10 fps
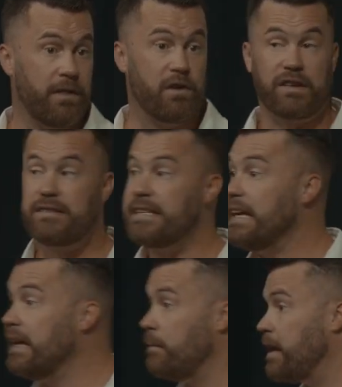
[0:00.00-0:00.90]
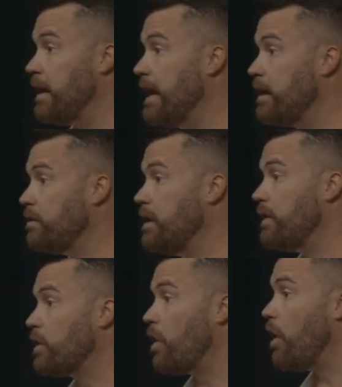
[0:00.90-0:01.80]
there's a team in Italy
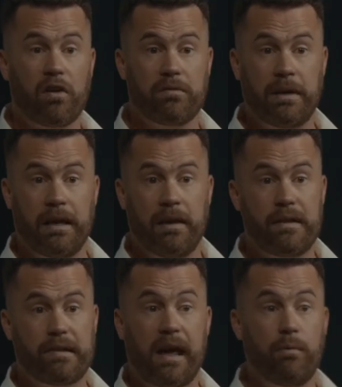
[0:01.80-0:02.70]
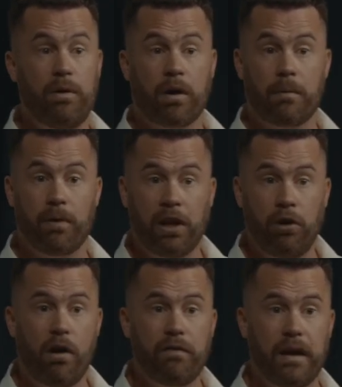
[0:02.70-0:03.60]
that calls me and they say, hey, we want to bring
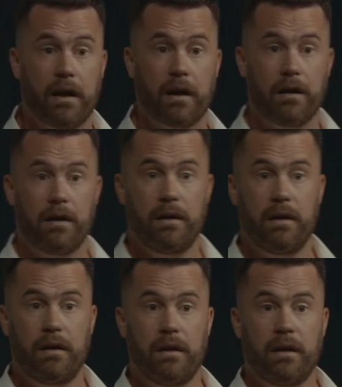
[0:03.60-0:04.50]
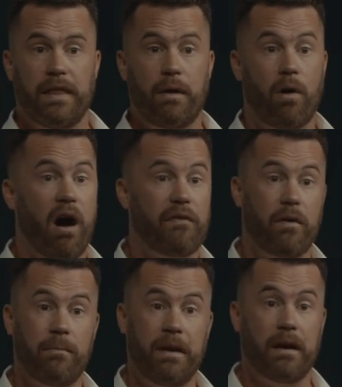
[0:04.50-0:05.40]
you over here. They were
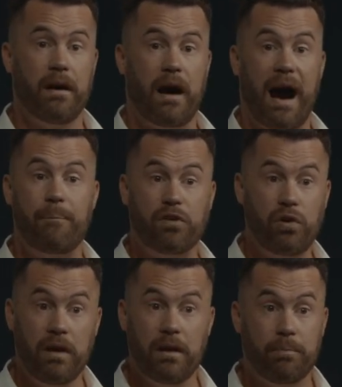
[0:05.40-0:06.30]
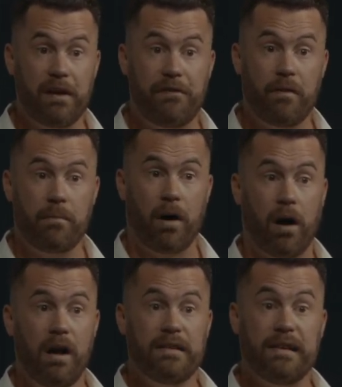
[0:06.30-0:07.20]
offering me an opportunity to play
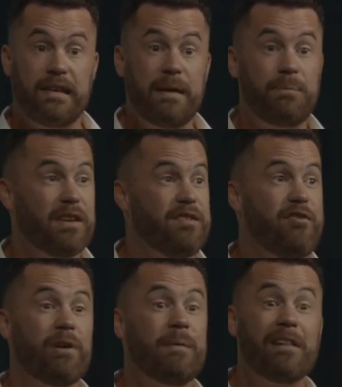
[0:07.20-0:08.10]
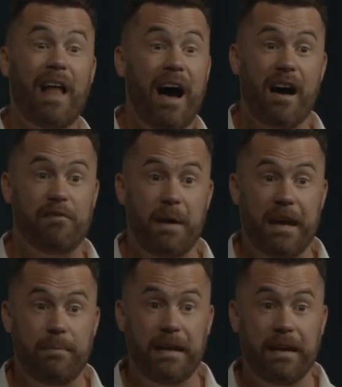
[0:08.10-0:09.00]
football, to keep the dream alive,
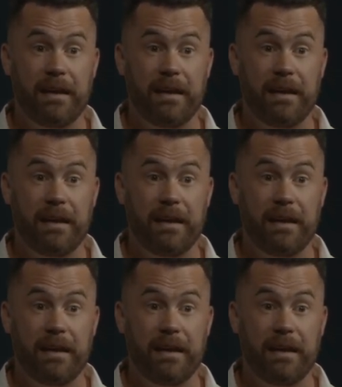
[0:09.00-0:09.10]
baby.